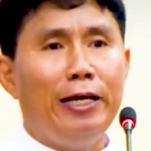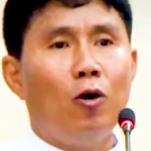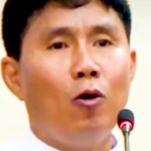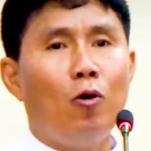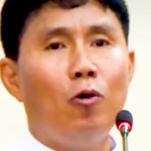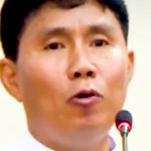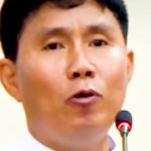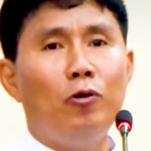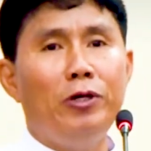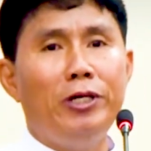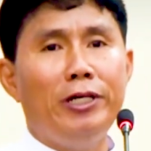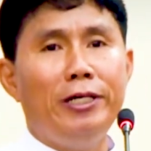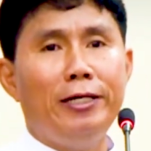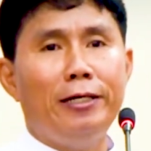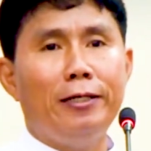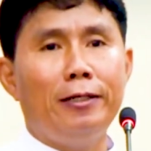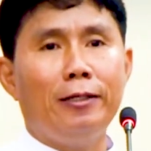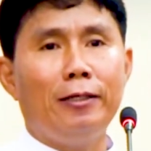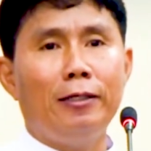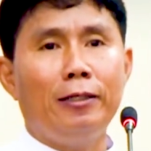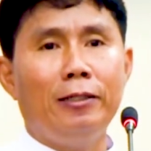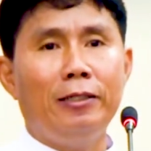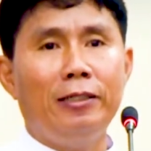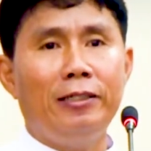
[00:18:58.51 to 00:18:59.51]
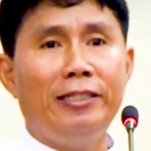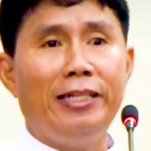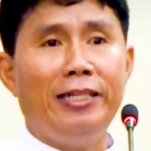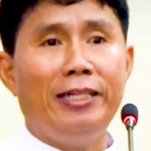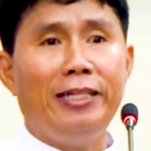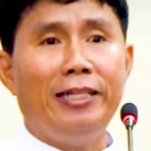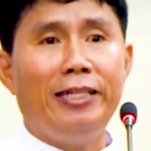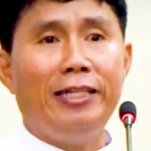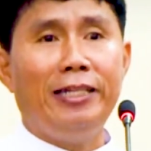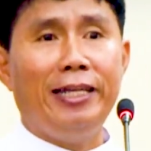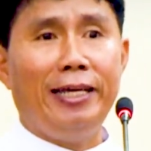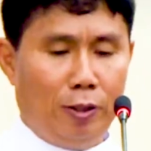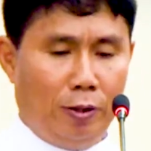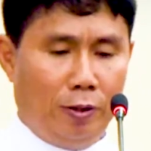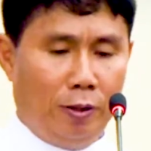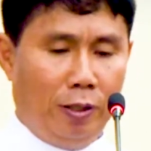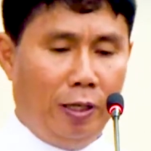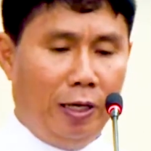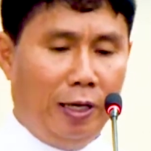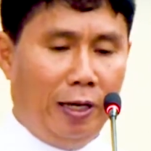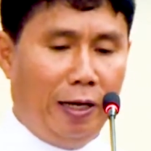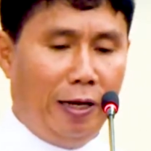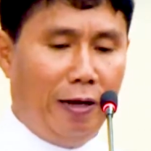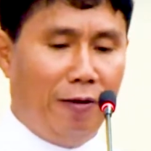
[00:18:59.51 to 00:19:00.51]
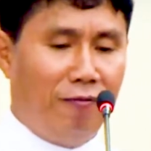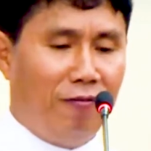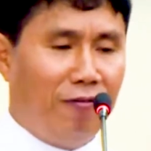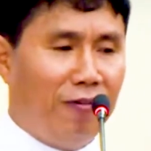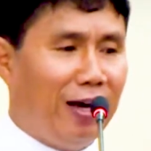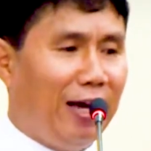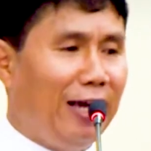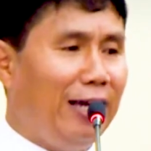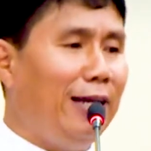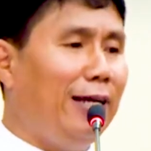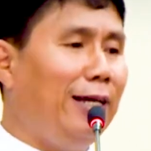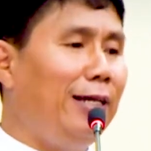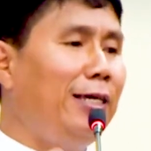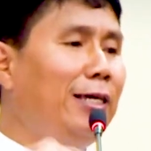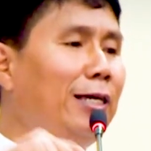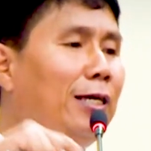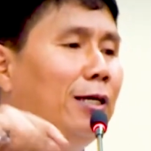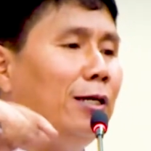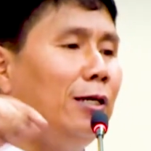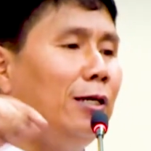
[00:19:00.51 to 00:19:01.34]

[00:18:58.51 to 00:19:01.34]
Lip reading: colonial days. And finally,